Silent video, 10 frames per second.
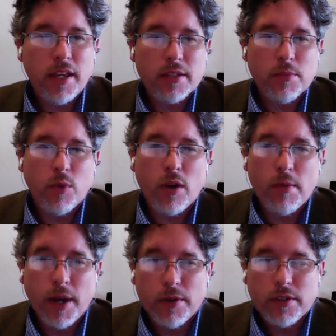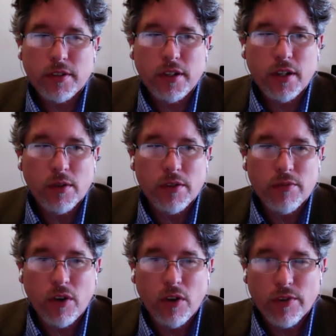it's more about
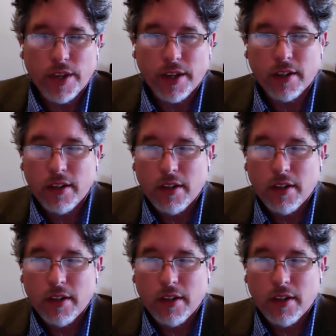involving